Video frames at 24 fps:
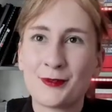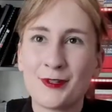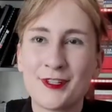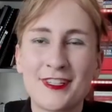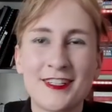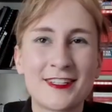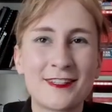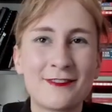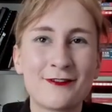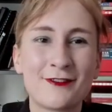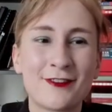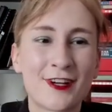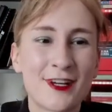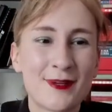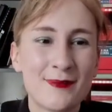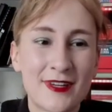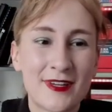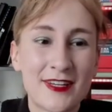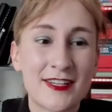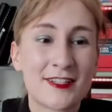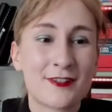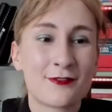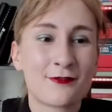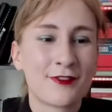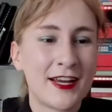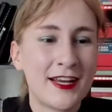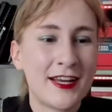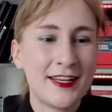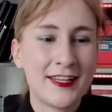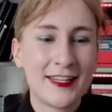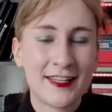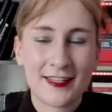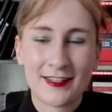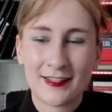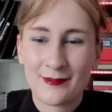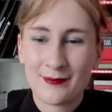which isn't very
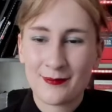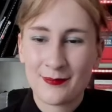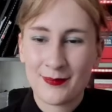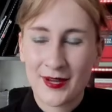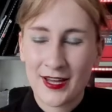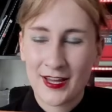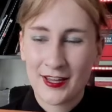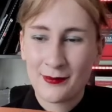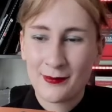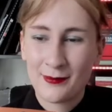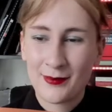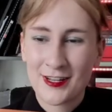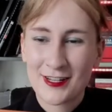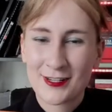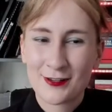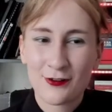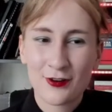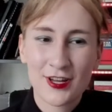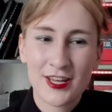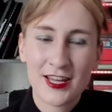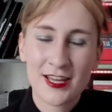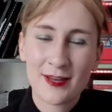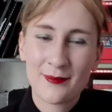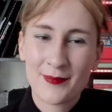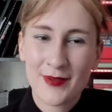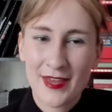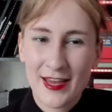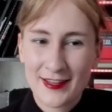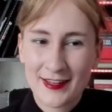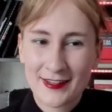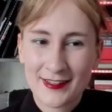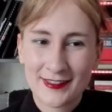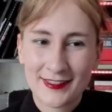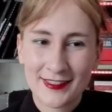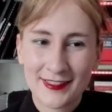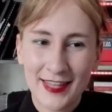Mediterranean, but we're talking
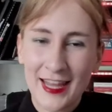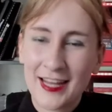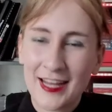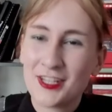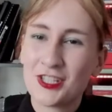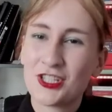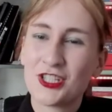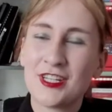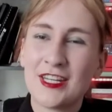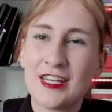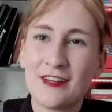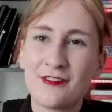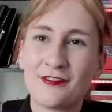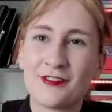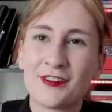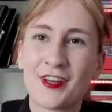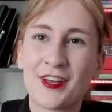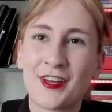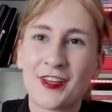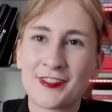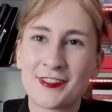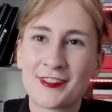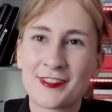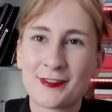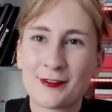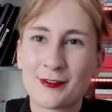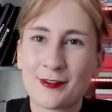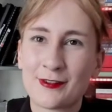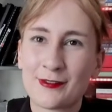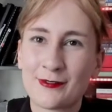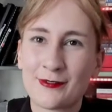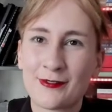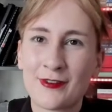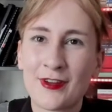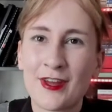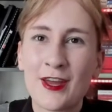about Lake Geneva, sort
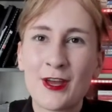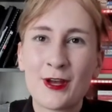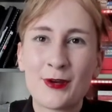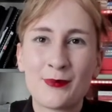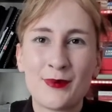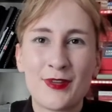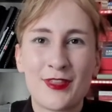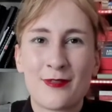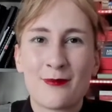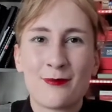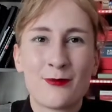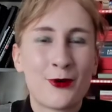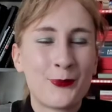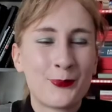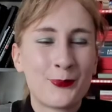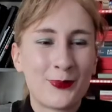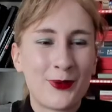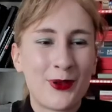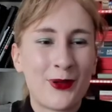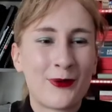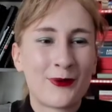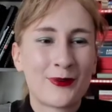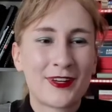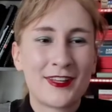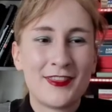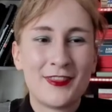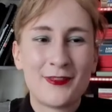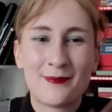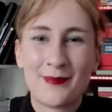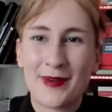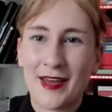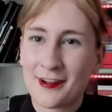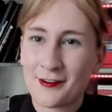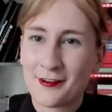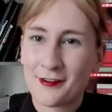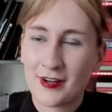of with Mont Blanc in the
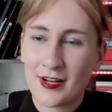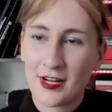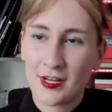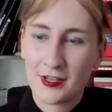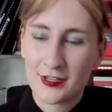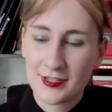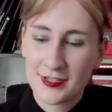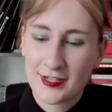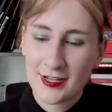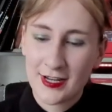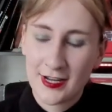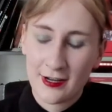background,